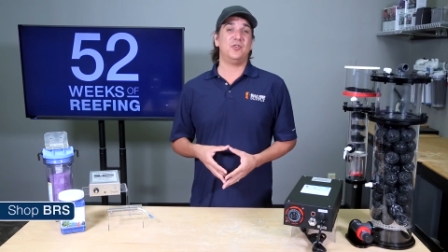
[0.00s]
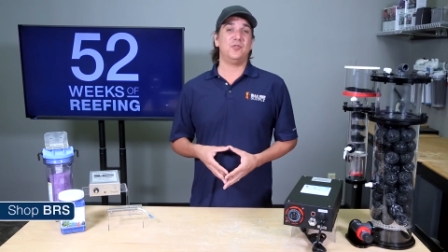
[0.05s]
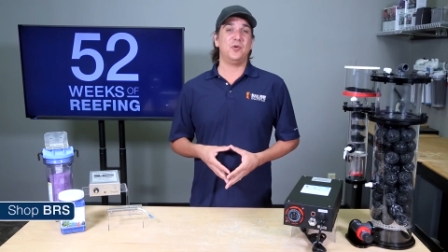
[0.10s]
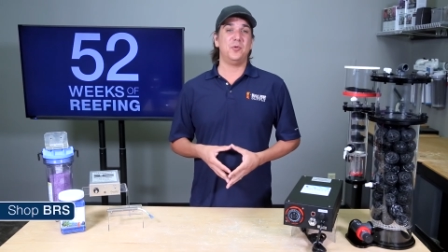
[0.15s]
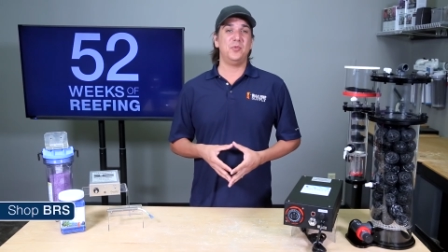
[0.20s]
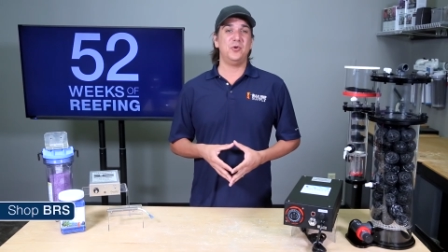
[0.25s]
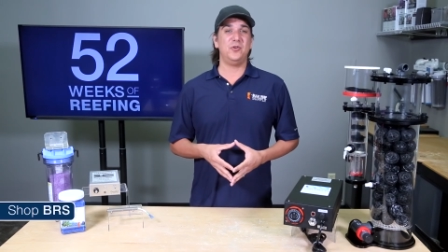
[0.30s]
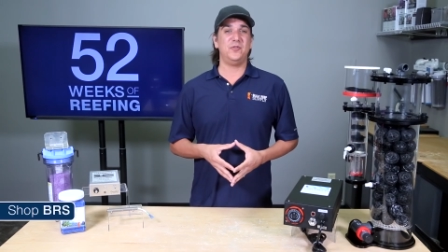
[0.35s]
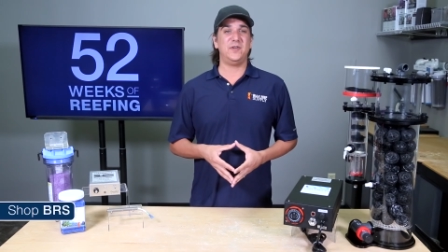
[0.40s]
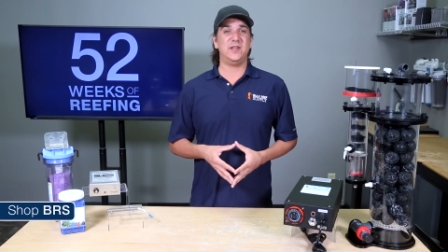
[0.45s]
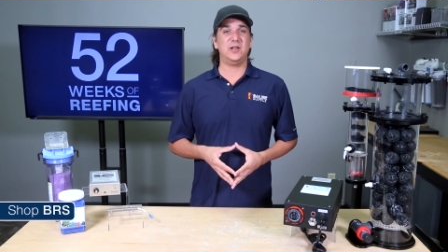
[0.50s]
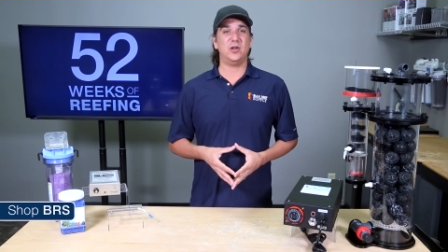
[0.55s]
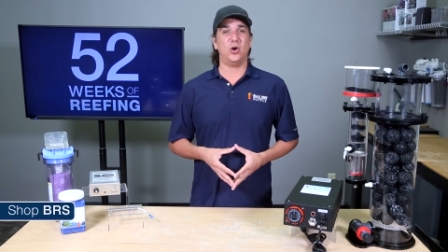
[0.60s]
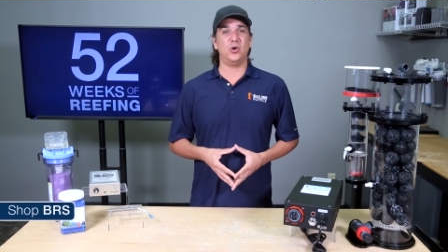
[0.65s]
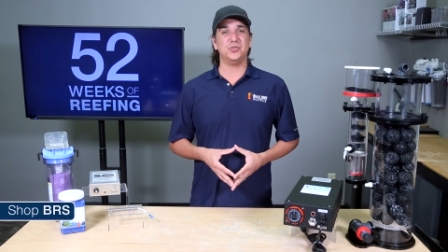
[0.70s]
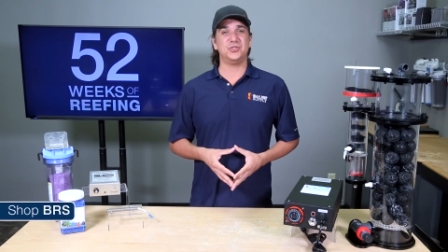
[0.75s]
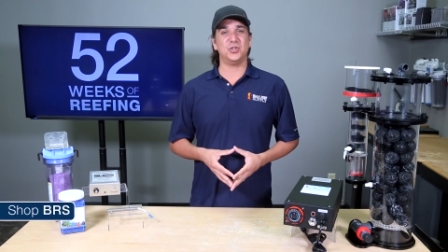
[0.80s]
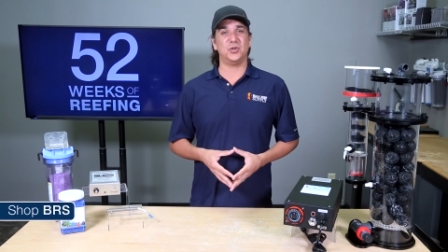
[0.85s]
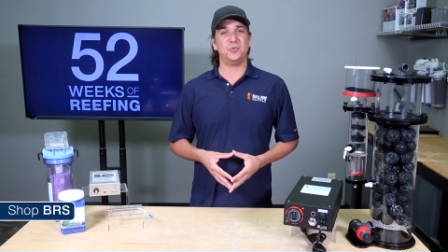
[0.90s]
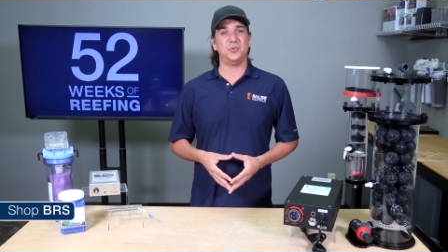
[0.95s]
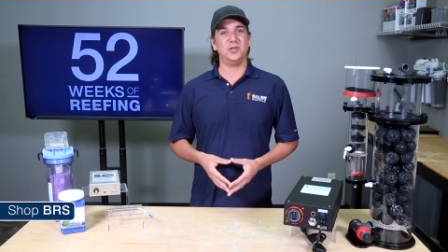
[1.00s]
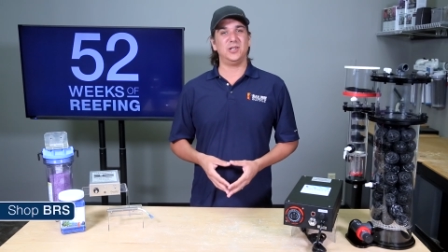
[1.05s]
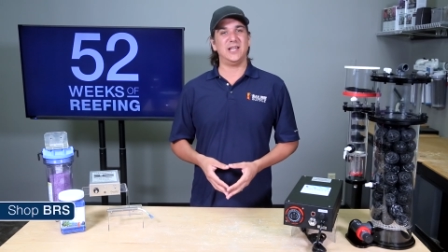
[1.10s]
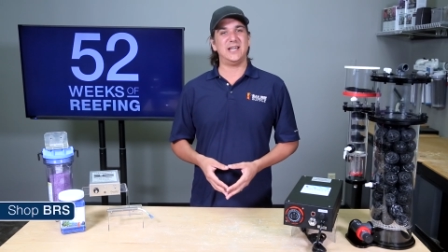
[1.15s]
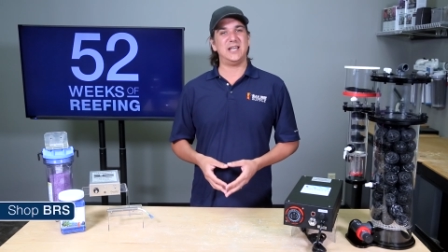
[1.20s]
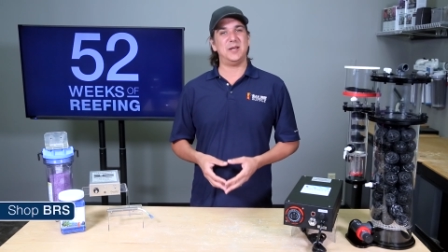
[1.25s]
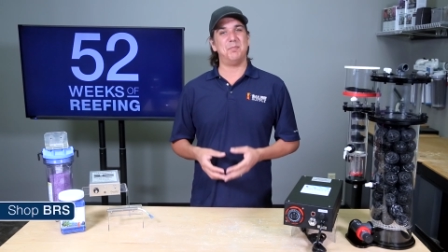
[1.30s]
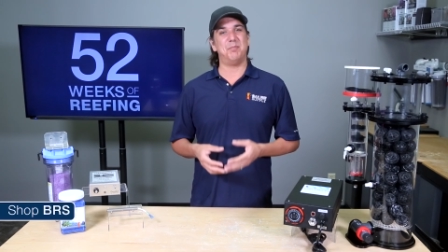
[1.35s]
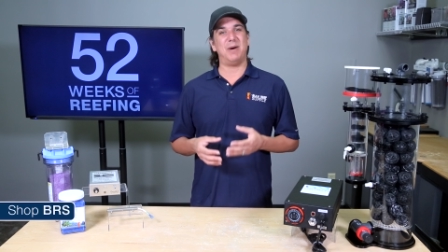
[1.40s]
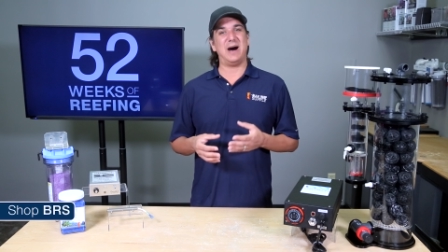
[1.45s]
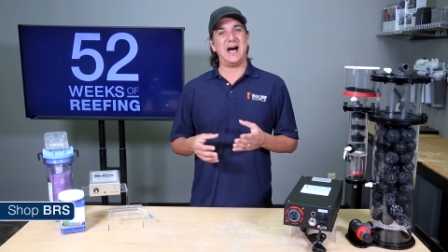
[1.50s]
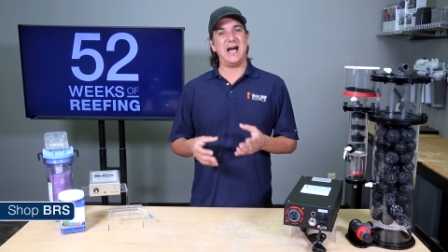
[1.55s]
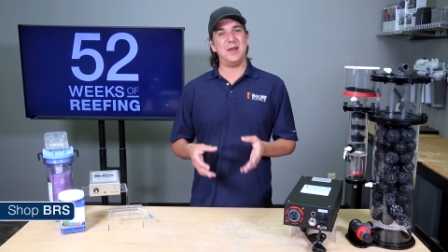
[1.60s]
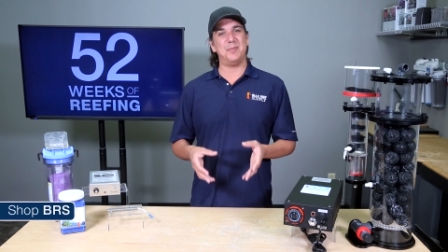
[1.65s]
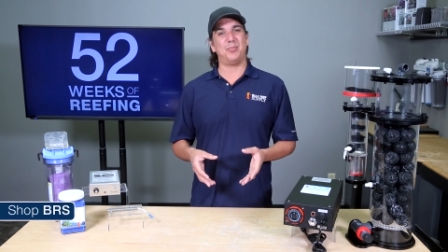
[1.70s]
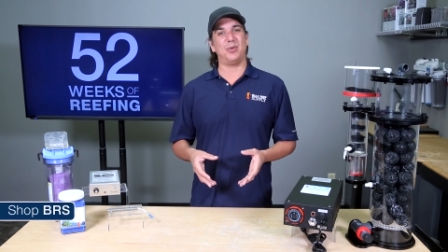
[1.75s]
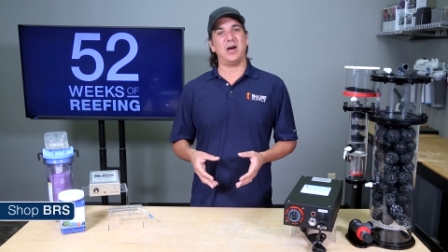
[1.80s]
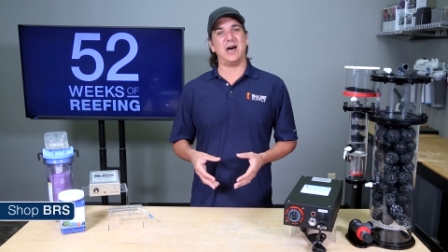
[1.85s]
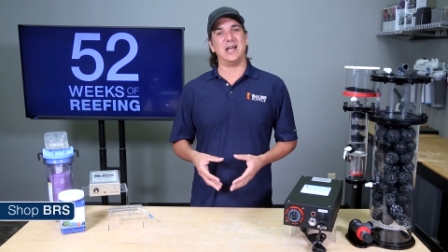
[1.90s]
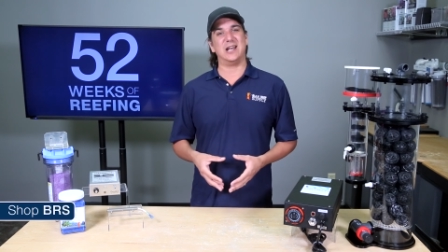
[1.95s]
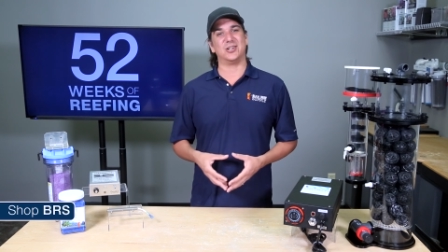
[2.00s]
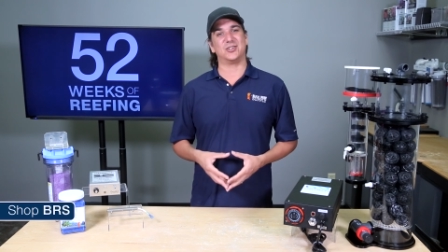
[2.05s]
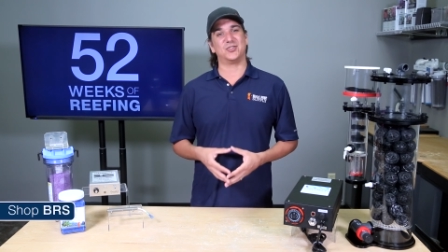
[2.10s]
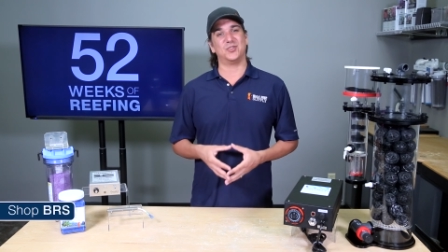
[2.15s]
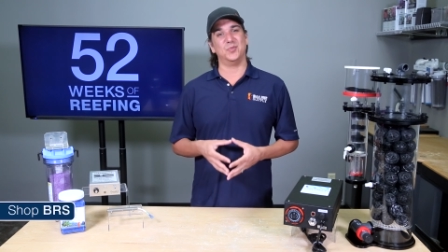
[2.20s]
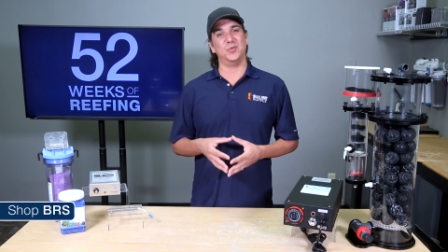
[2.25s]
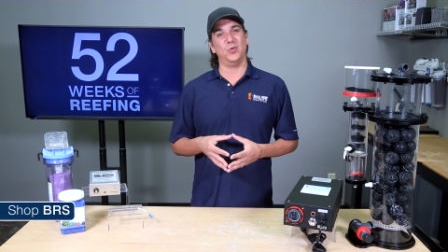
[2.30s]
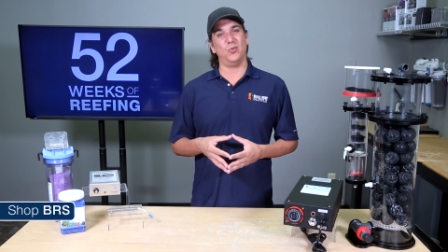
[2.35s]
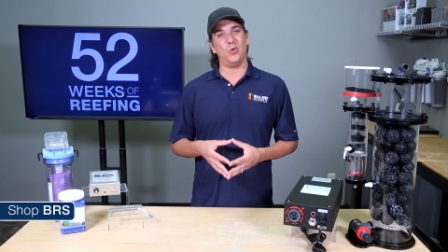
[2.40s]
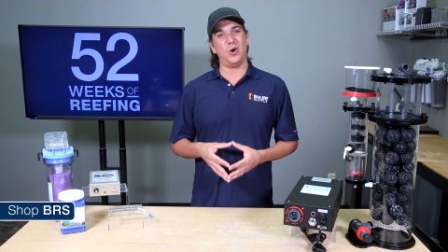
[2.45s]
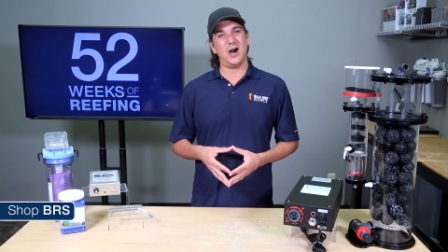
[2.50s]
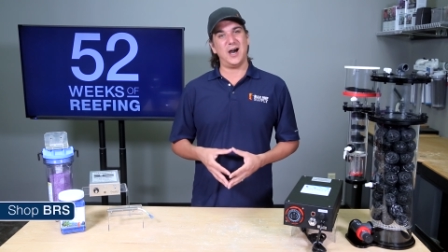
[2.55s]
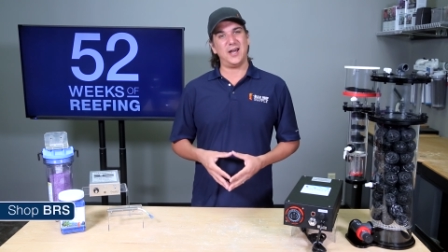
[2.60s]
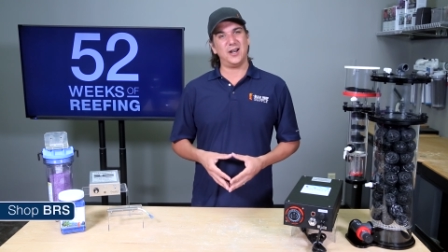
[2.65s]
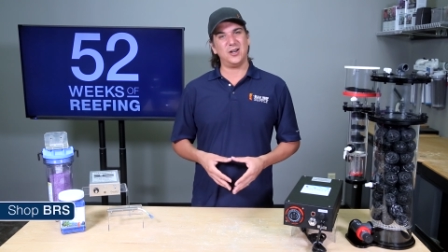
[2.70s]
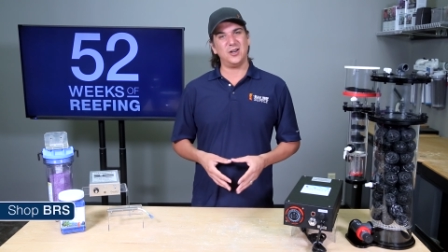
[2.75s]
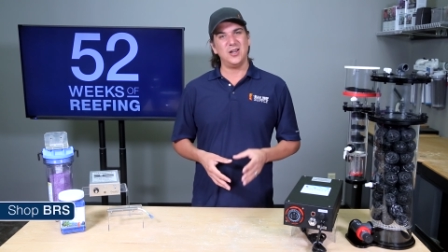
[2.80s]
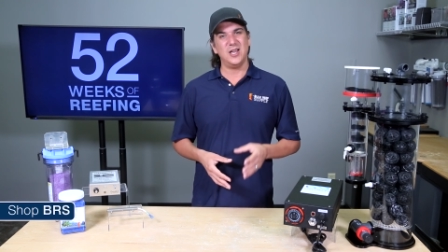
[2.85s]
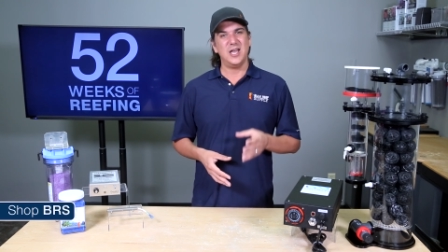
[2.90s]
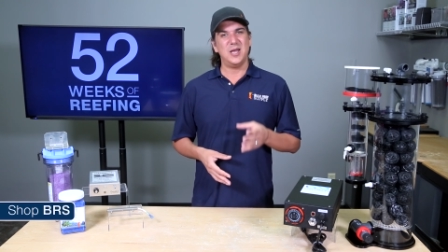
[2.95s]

of removing ozone-related byproducts from the water,